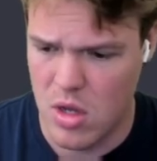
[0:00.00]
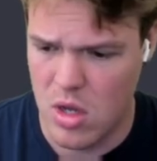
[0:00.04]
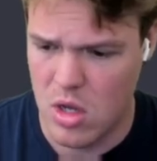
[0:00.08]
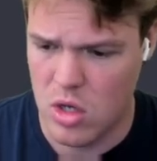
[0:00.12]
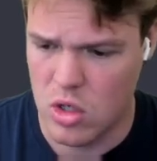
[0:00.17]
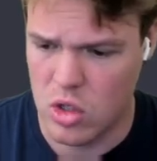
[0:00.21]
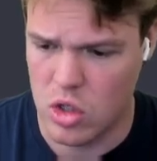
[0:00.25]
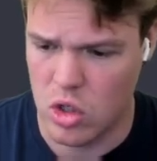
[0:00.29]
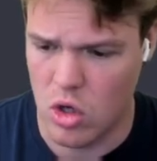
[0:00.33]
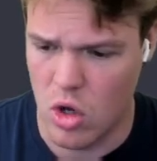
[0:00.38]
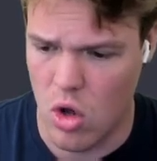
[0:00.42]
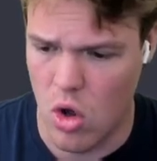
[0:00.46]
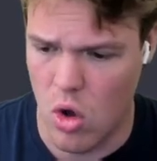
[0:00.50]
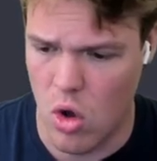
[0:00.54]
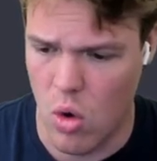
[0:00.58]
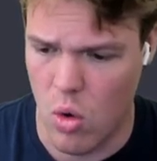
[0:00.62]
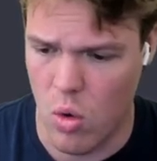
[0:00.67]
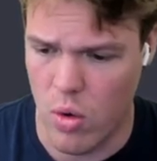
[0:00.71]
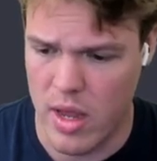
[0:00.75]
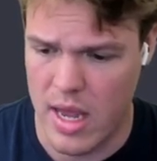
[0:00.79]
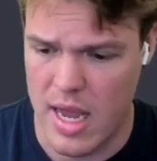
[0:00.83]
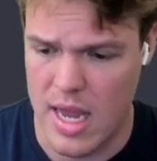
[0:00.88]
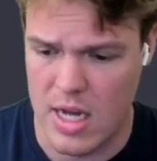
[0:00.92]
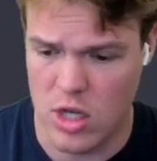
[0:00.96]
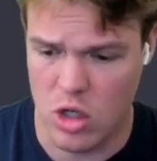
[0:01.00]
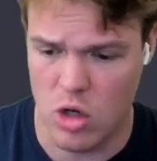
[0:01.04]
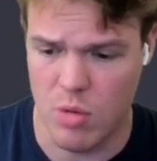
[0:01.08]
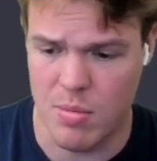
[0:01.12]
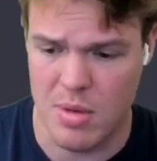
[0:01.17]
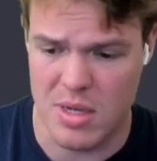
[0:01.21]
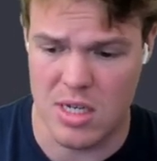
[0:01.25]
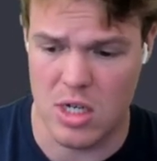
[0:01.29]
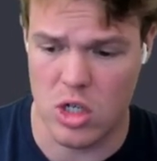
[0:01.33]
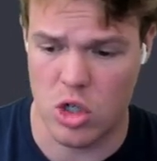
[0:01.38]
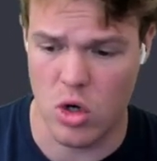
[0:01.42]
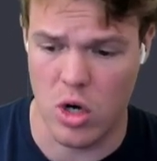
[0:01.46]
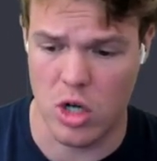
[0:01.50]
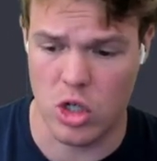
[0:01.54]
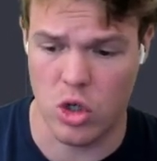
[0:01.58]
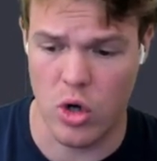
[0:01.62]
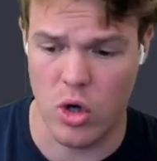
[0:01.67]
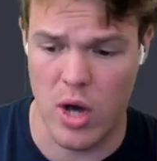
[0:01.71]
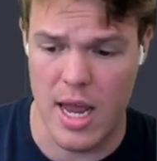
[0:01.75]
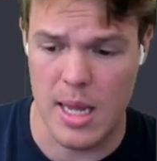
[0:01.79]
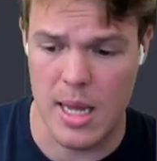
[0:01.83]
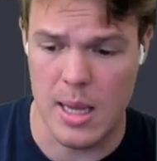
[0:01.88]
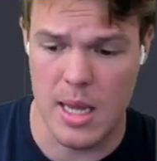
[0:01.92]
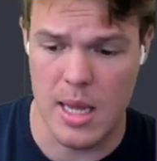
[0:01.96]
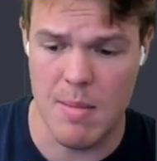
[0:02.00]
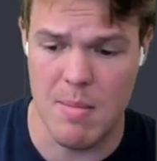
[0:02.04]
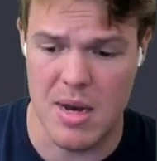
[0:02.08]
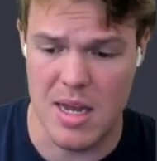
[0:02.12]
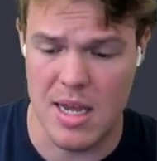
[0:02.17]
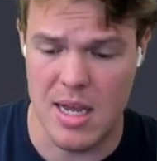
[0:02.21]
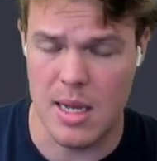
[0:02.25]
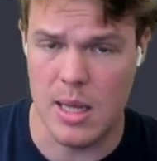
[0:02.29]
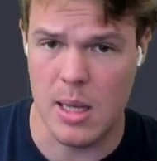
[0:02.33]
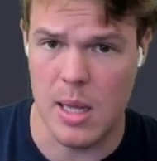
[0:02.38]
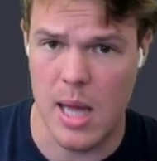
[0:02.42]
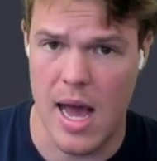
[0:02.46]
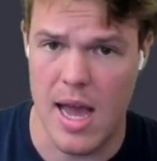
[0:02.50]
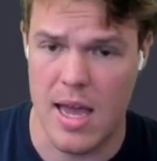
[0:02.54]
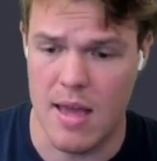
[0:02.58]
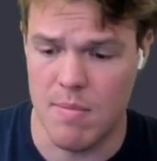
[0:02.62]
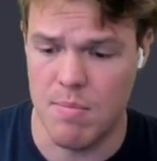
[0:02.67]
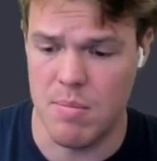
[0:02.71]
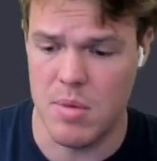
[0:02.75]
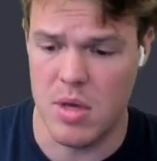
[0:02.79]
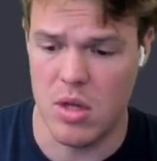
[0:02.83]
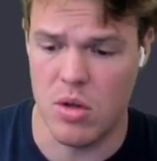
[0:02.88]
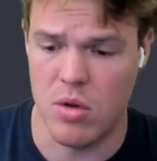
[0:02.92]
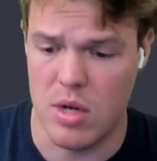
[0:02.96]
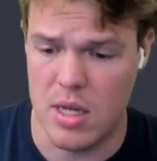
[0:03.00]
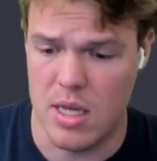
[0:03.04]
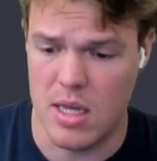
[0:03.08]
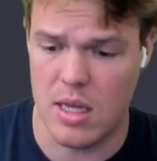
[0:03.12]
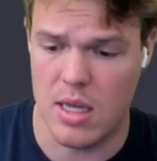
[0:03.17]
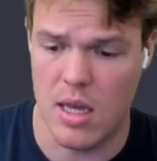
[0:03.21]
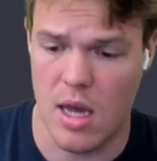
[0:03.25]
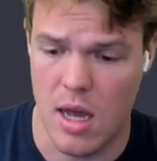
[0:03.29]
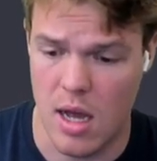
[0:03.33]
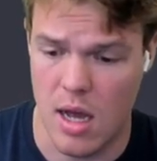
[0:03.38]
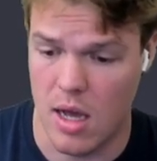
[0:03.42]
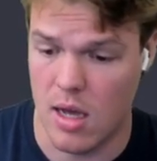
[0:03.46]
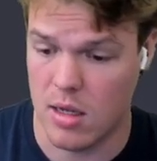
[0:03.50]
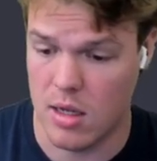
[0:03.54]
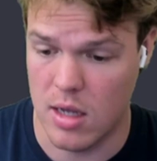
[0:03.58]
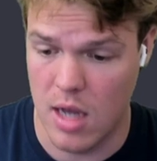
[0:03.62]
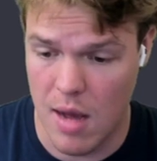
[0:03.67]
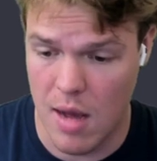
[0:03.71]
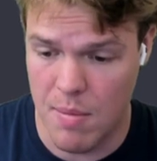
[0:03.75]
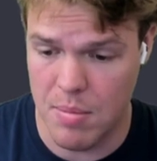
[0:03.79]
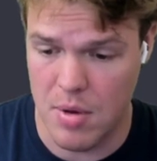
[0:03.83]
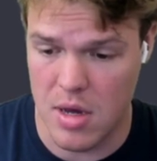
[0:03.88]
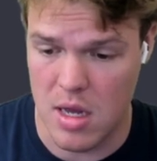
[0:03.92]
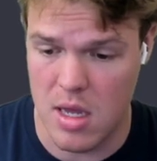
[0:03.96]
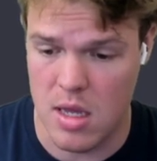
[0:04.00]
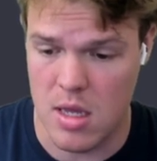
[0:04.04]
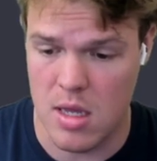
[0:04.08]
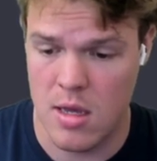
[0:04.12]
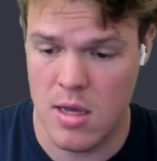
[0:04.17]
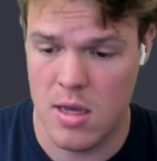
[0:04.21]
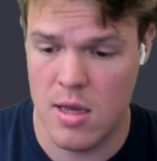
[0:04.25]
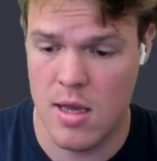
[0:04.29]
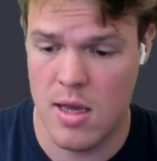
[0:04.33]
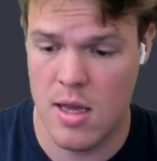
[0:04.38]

So is your business structure a limited liability company?